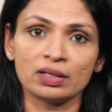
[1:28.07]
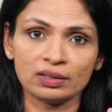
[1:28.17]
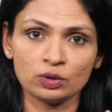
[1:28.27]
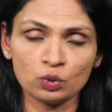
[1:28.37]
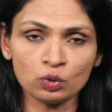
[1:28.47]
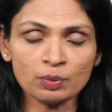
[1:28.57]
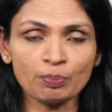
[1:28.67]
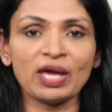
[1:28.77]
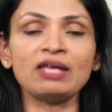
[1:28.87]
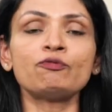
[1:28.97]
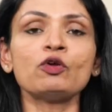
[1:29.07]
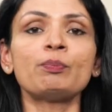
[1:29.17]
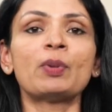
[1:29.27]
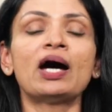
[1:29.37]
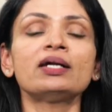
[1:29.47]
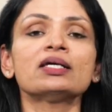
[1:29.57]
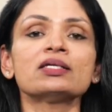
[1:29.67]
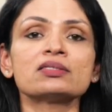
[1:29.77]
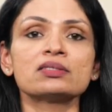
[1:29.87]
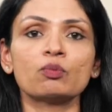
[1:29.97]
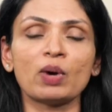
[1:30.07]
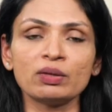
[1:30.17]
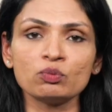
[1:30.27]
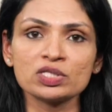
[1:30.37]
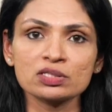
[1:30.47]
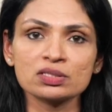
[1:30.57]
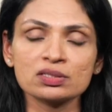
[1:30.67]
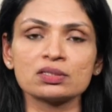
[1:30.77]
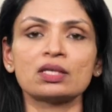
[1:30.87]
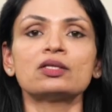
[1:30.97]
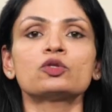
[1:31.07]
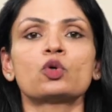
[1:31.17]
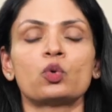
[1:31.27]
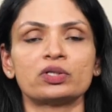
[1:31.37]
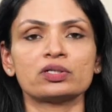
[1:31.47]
the painful part is the one which is in the throat.